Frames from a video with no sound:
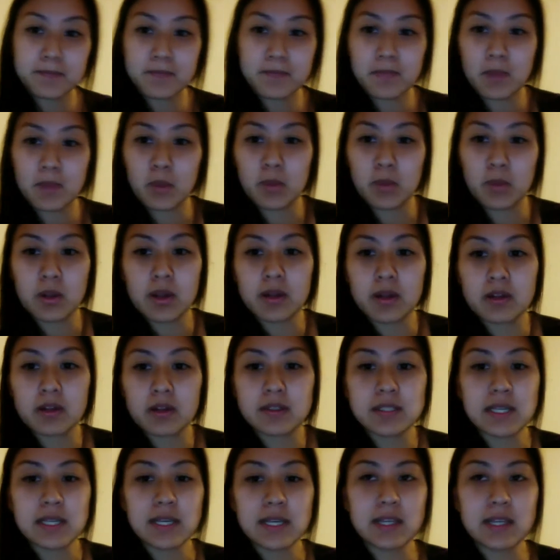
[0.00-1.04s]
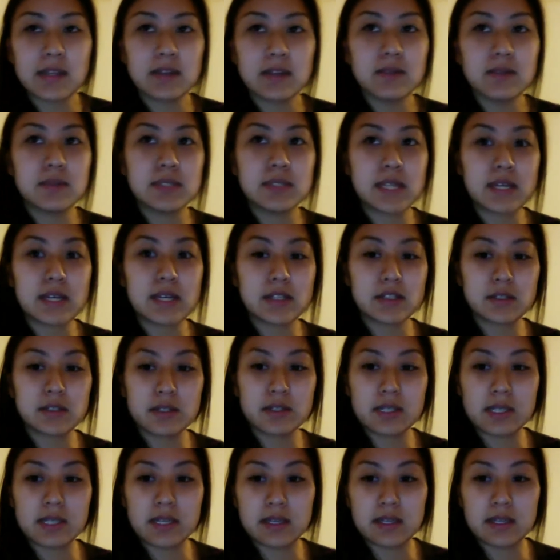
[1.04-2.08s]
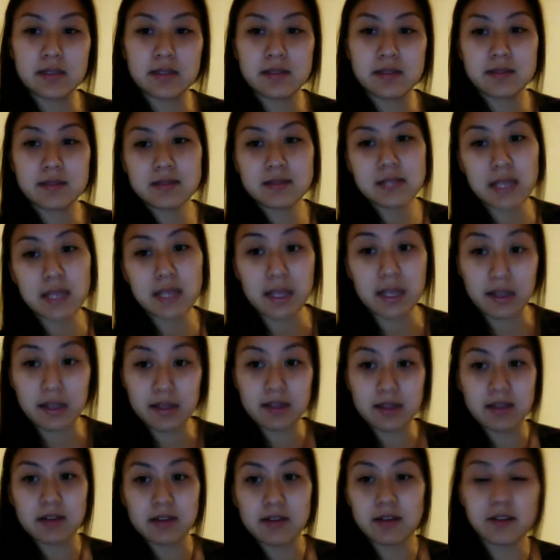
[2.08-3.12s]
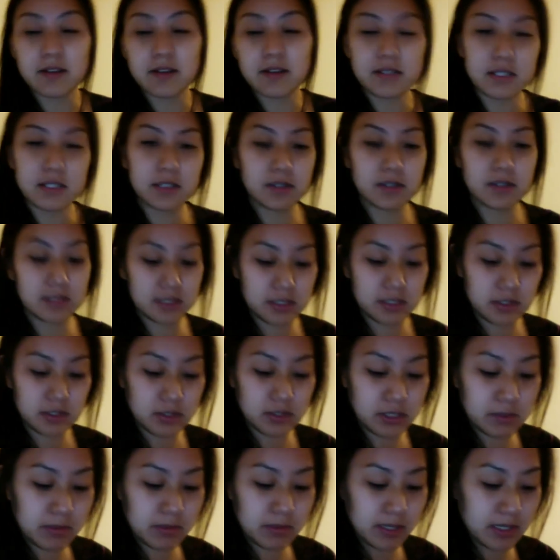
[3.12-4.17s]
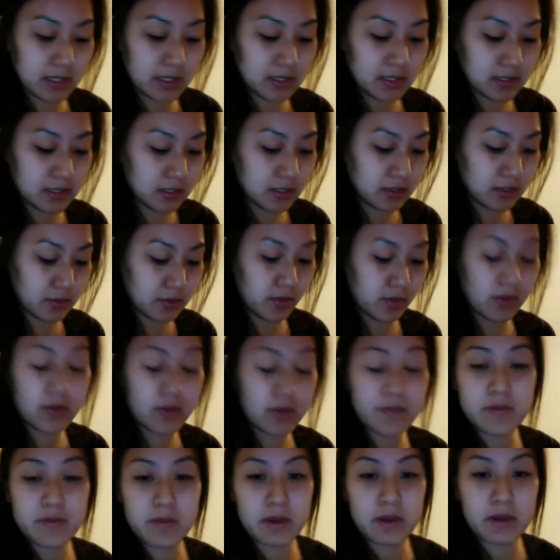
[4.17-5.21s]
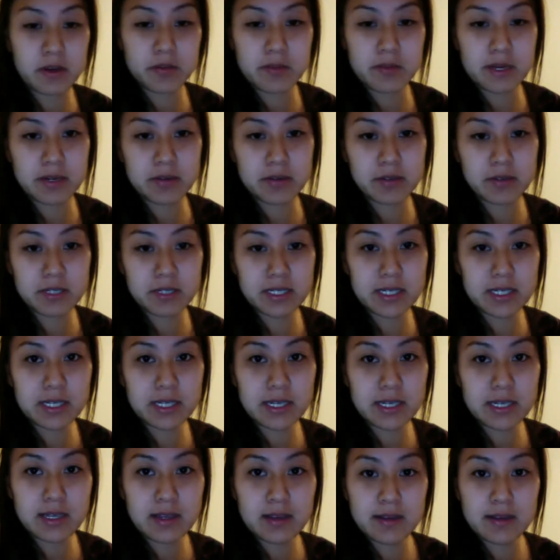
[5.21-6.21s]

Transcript: where Jackie was actually a second-year law student, so she played into the role of the model minority,